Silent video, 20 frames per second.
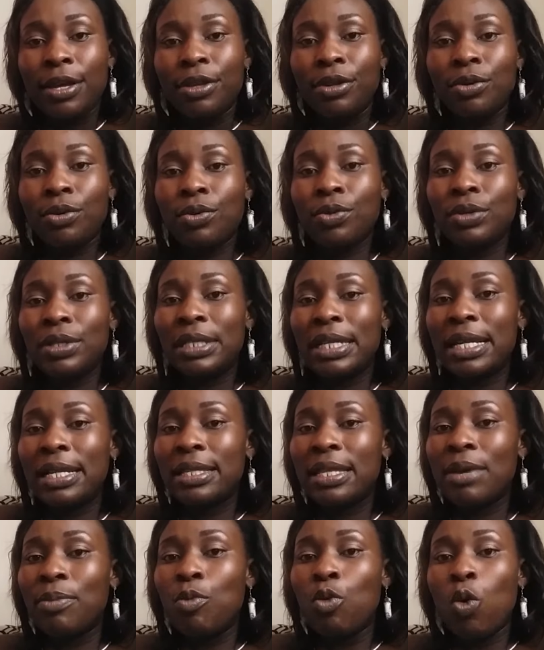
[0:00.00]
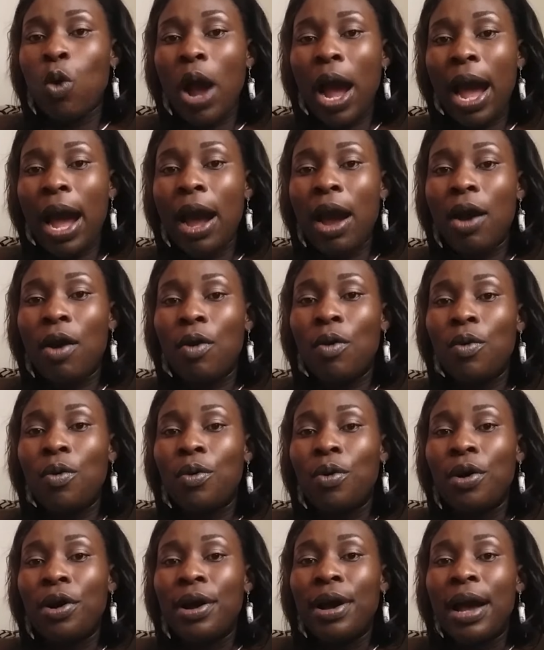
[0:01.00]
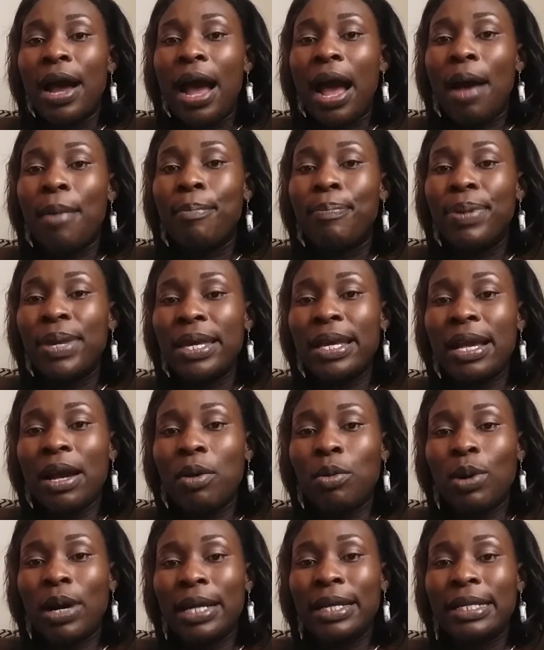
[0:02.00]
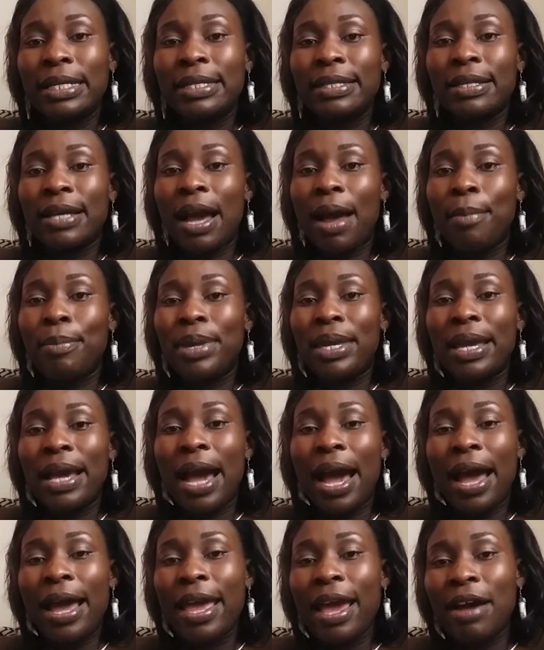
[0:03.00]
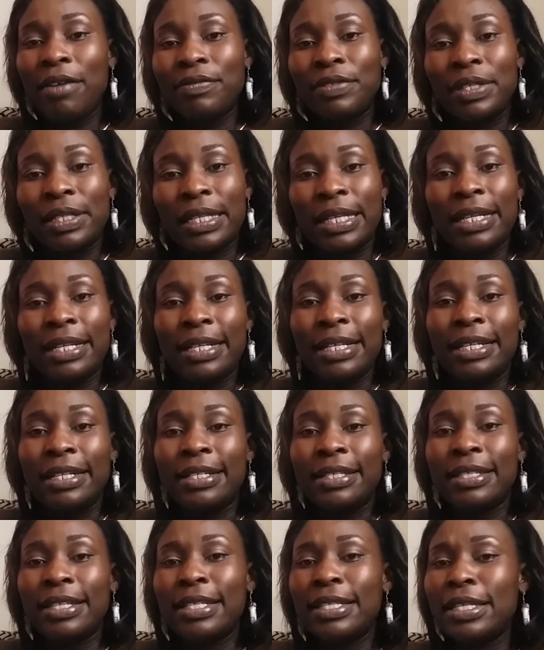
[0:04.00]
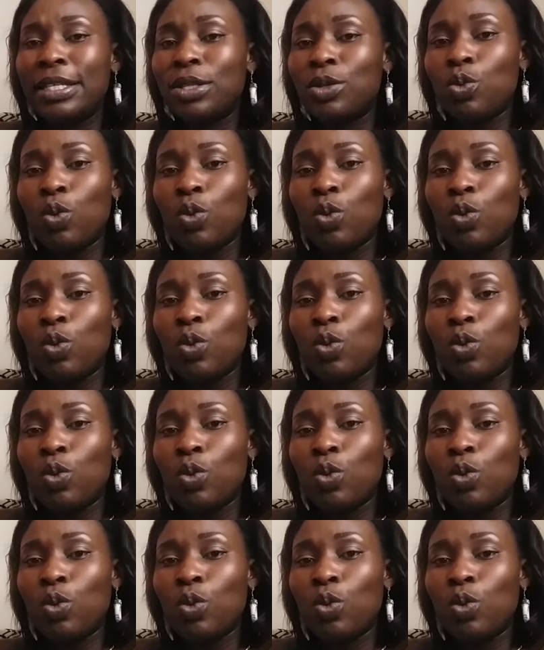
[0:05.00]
You could tell them, wow, a bigger one is coming. I have seen it. This is